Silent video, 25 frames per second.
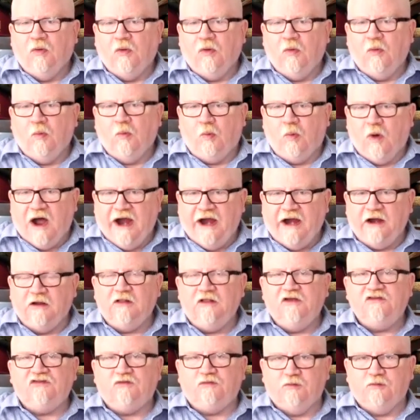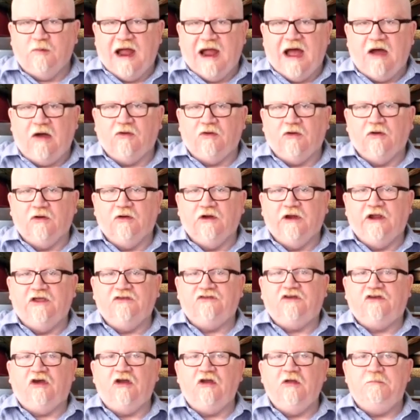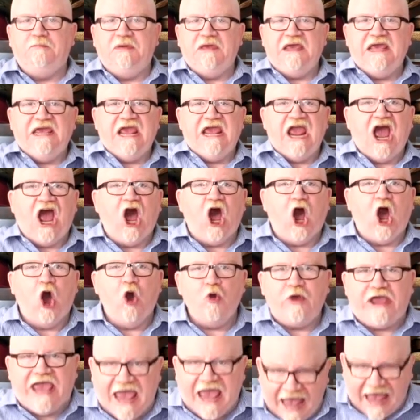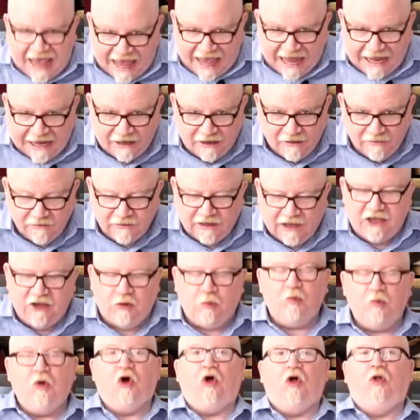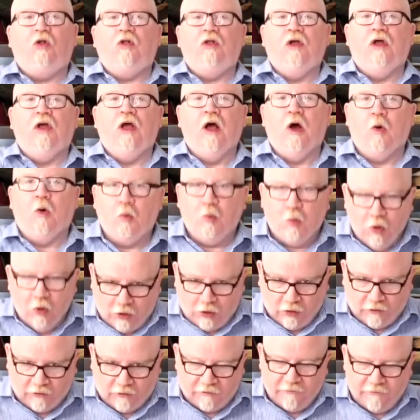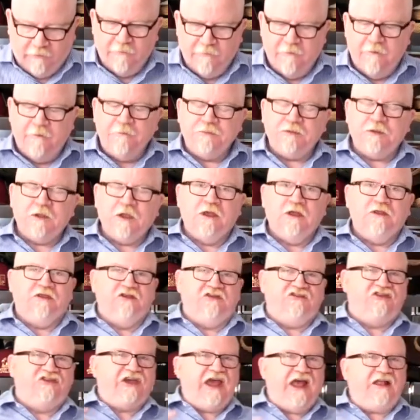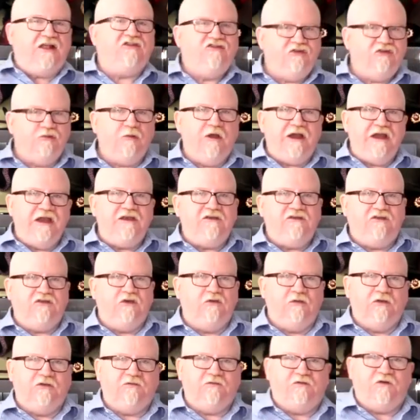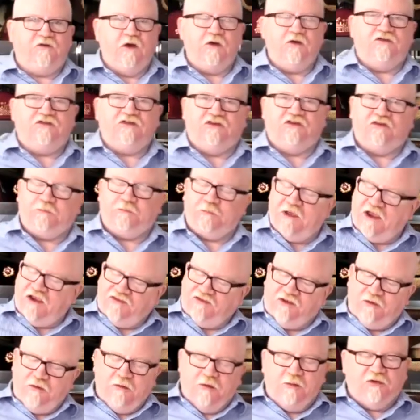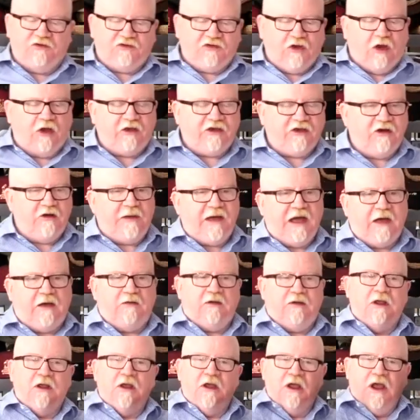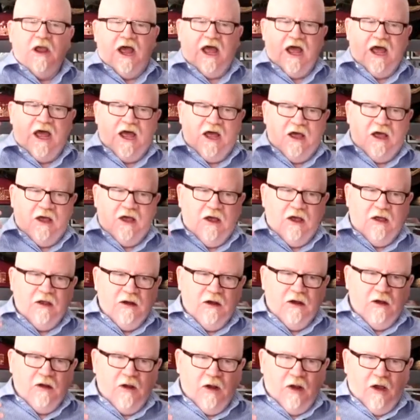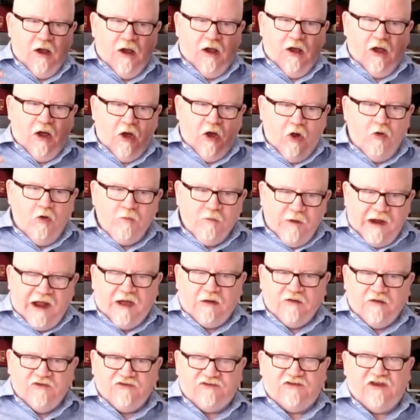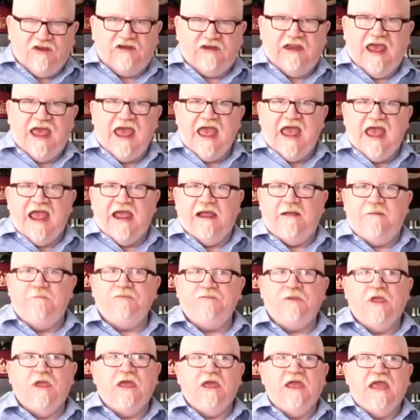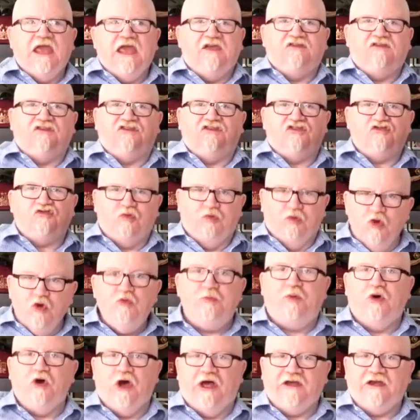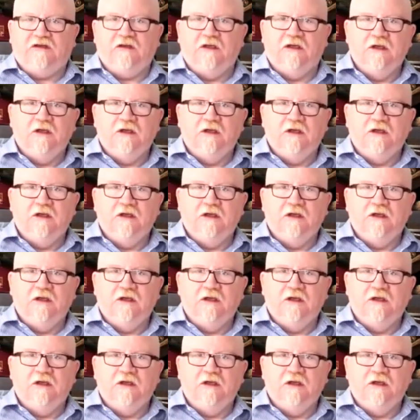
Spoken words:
wireless router is going to be okay. It will work. The challenge you run into with folks, especially when we're talking about home routers today, is throughput,